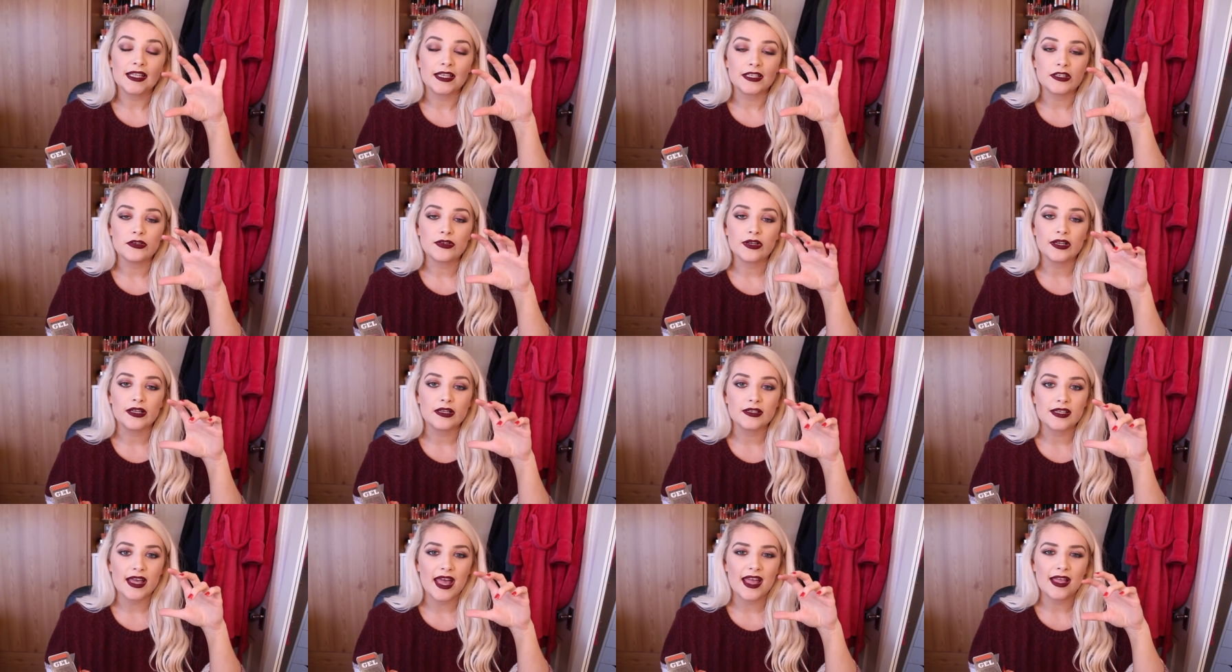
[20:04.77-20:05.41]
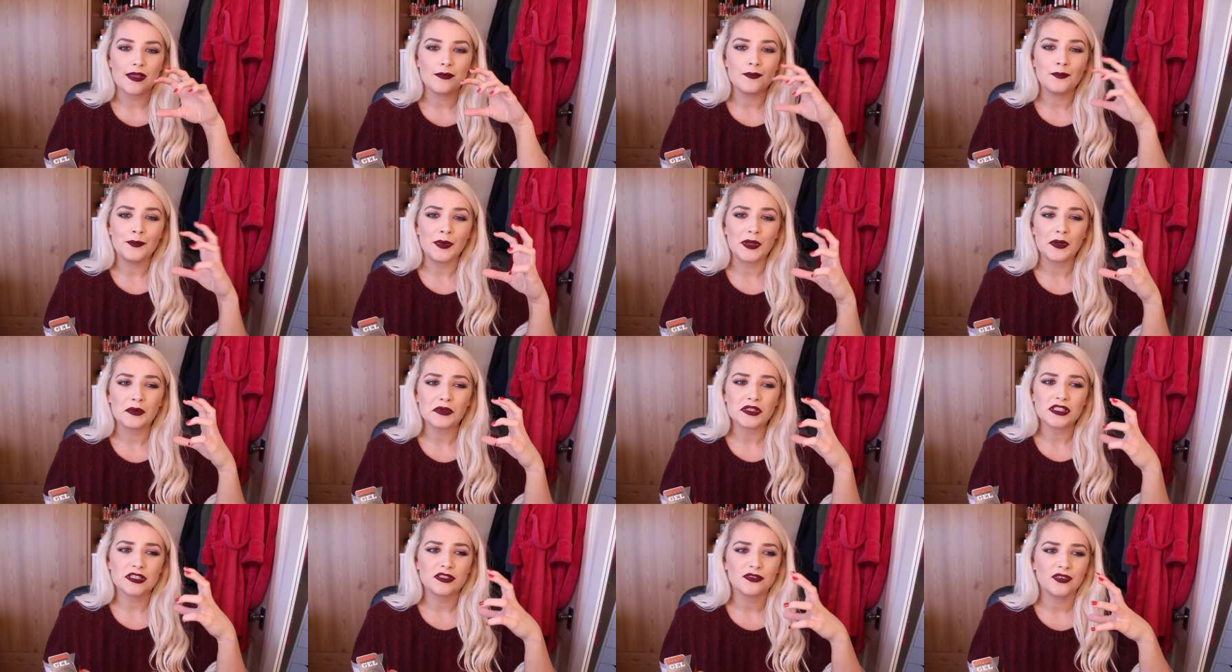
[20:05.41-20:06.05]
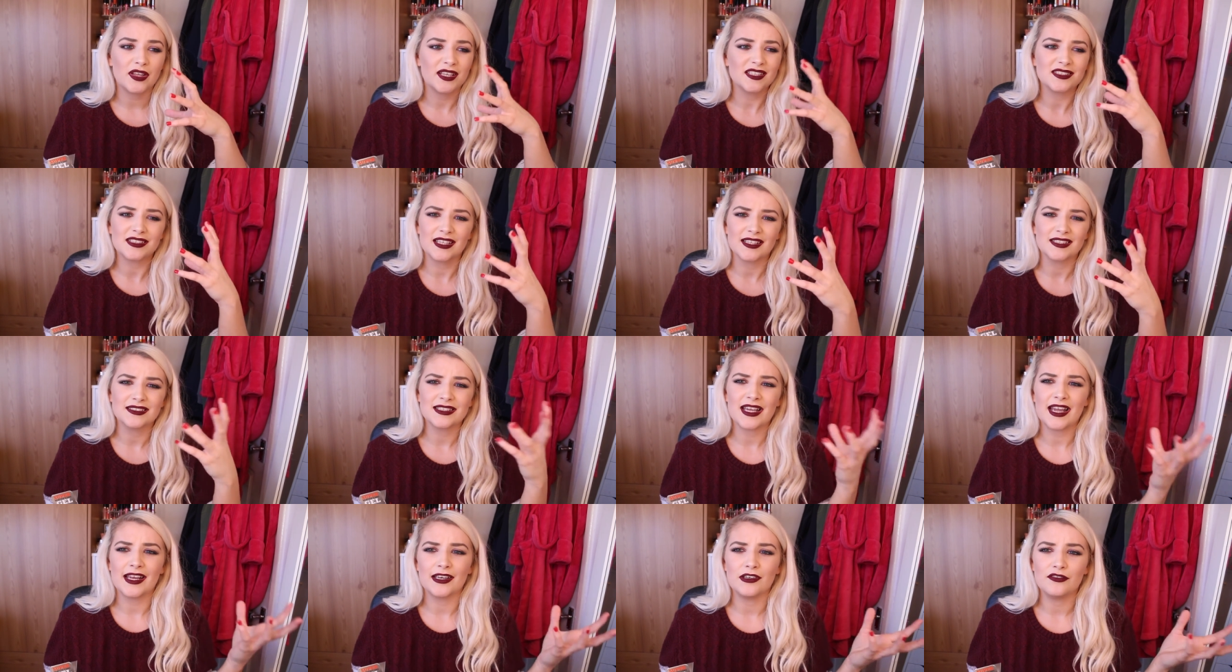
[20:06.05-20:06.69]
that you can get in Boots for that's
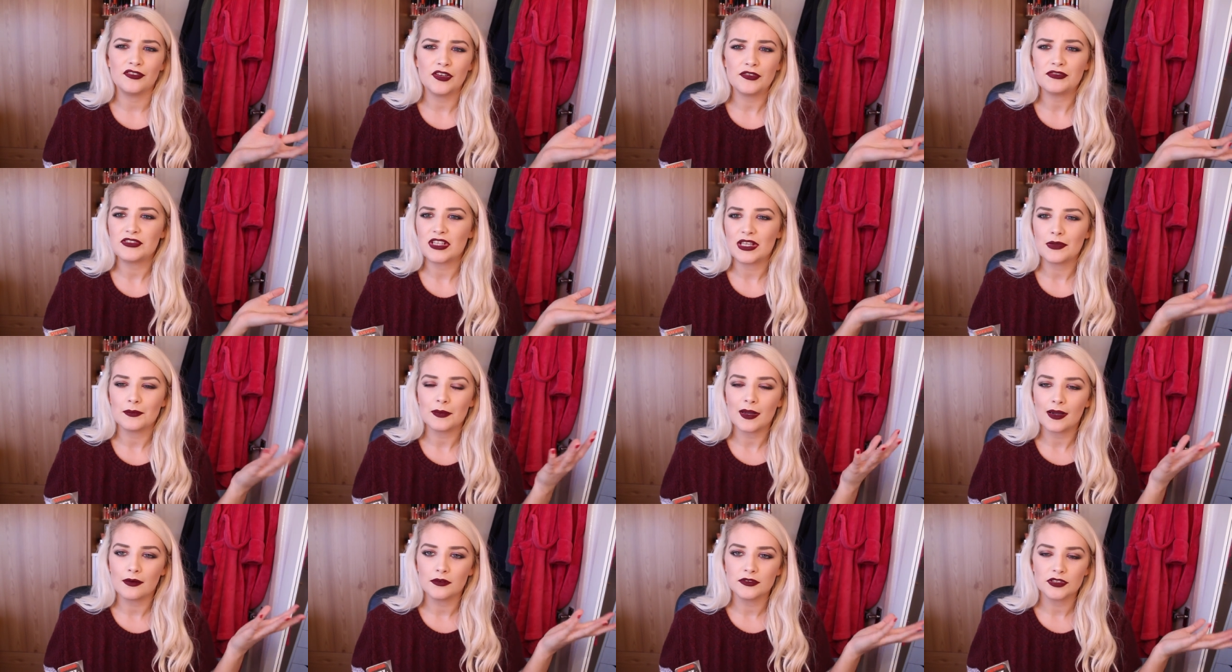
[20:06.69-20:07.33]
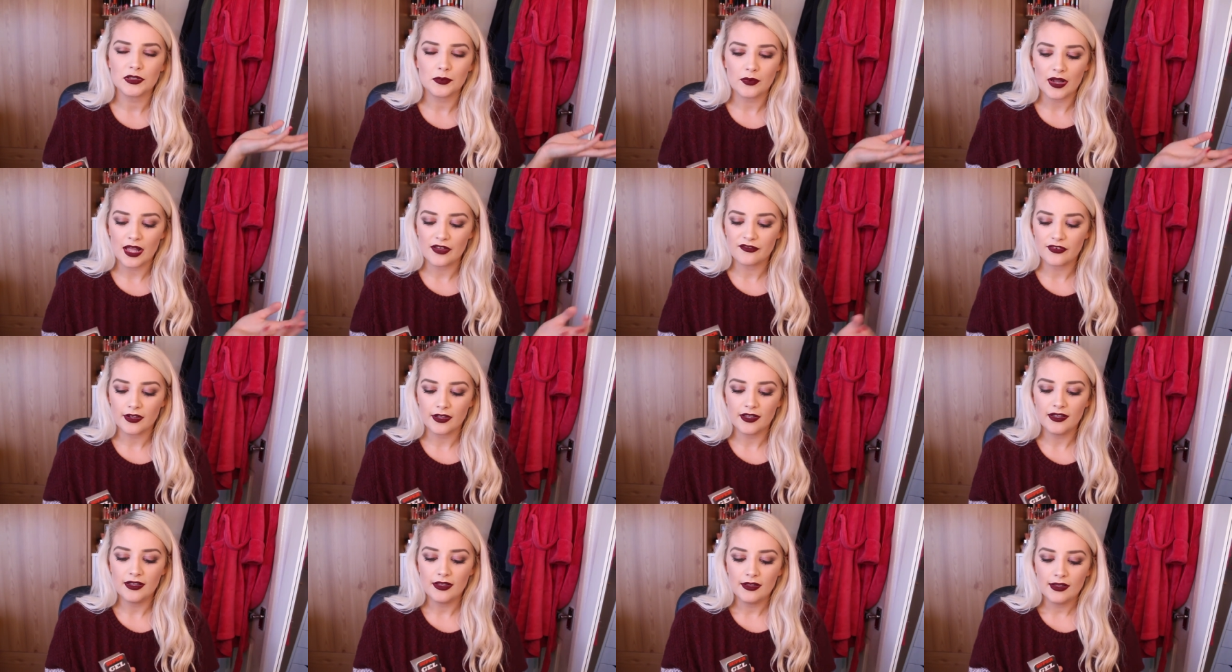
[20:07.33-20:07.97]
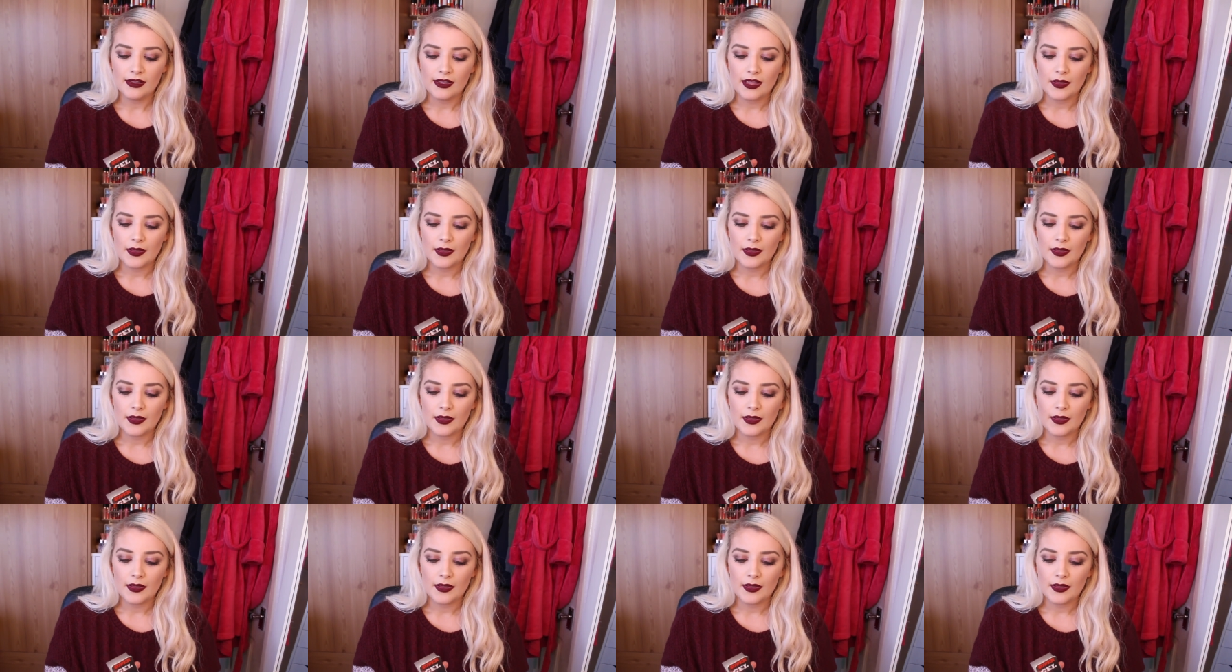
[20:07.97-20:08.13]
like ten, fifteen pounds or whatever.